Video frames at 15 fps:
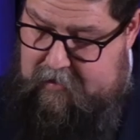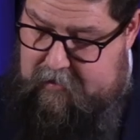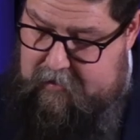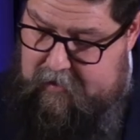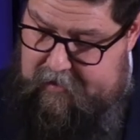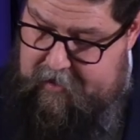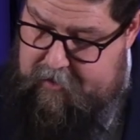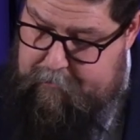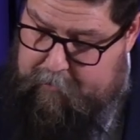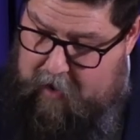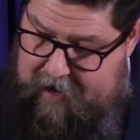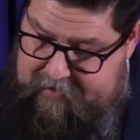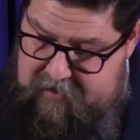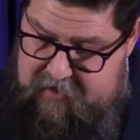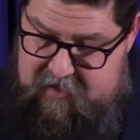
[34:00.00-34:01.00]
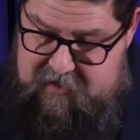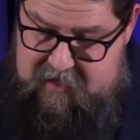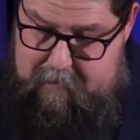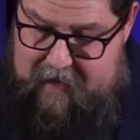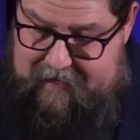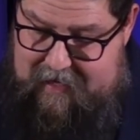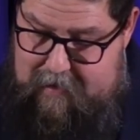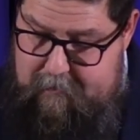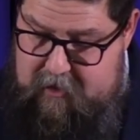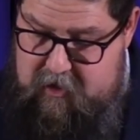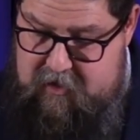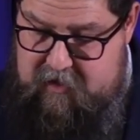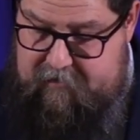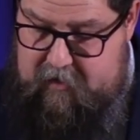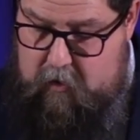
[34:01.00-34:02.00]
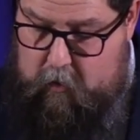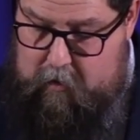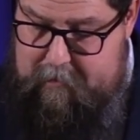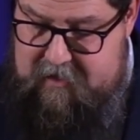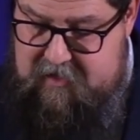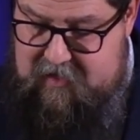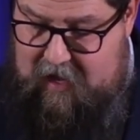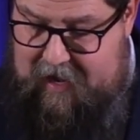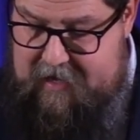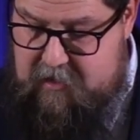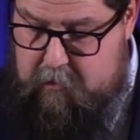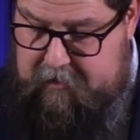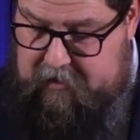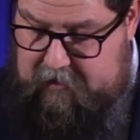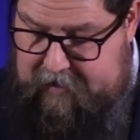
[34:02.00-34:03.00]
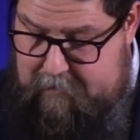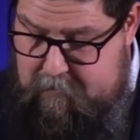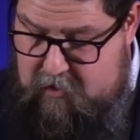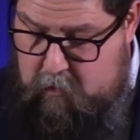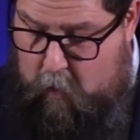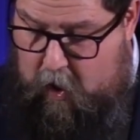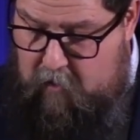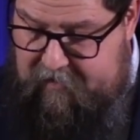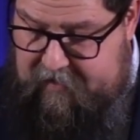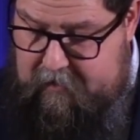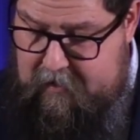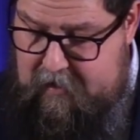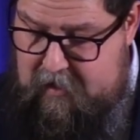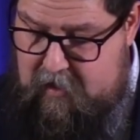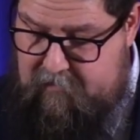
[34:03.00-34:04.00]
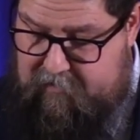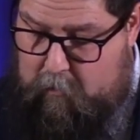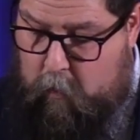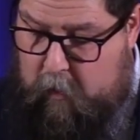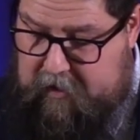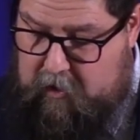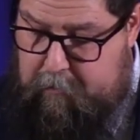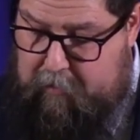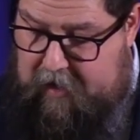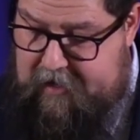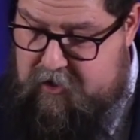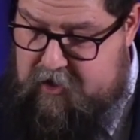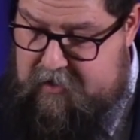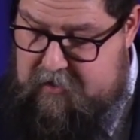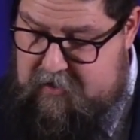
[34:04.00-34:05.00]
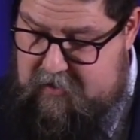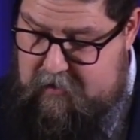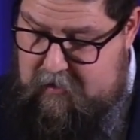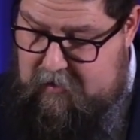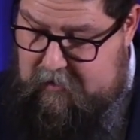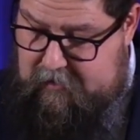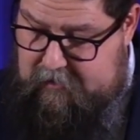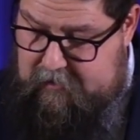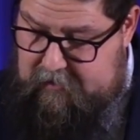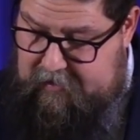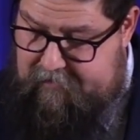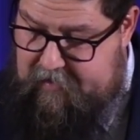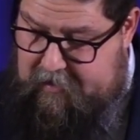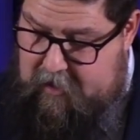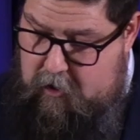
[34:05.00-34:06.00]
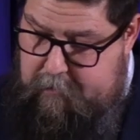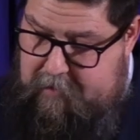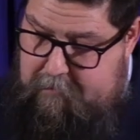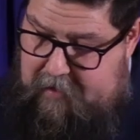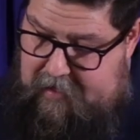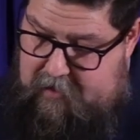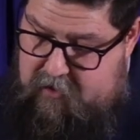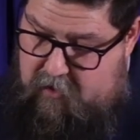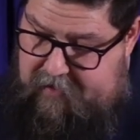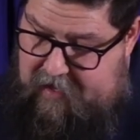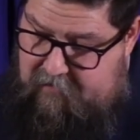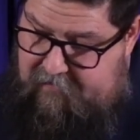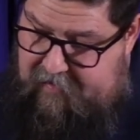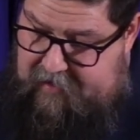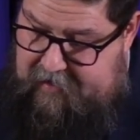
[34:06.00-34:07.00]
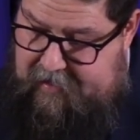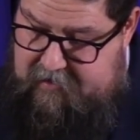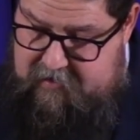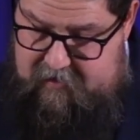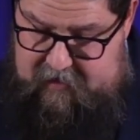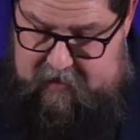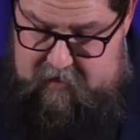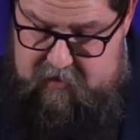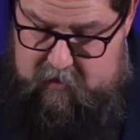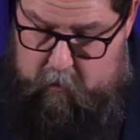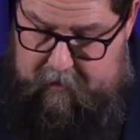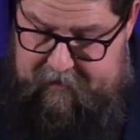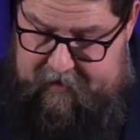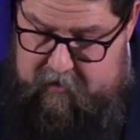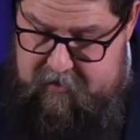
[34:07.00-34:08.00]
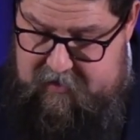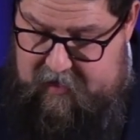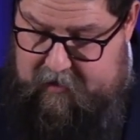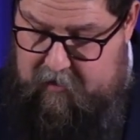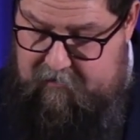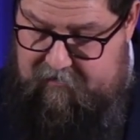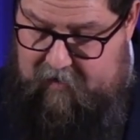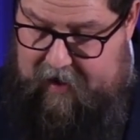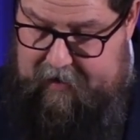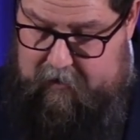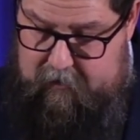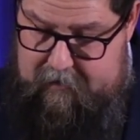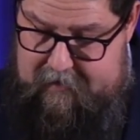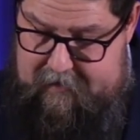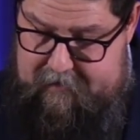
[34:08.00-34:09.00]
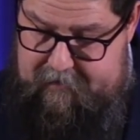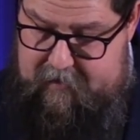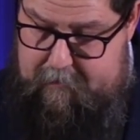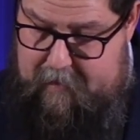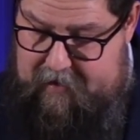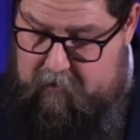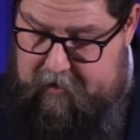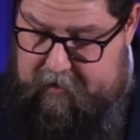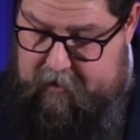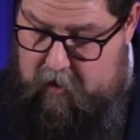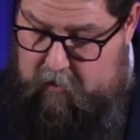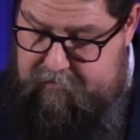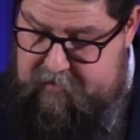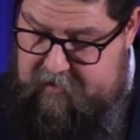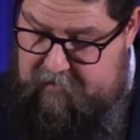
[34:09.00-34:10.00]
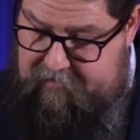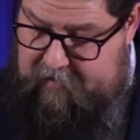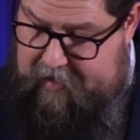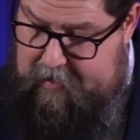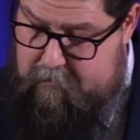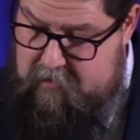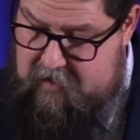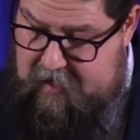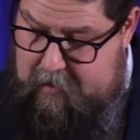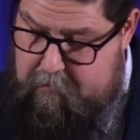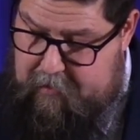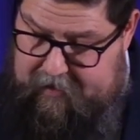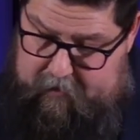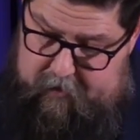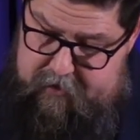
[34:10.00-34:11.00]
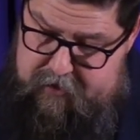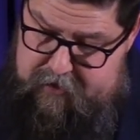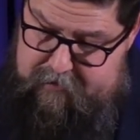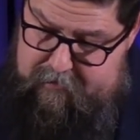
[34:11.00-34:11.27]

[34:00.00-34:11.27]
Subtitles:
Another practice is to make images of enormous size with the limbs woven from willow branches. Living human beings are then fitted into these, and when they are set on fire, the men are engulfed in the flames and perish.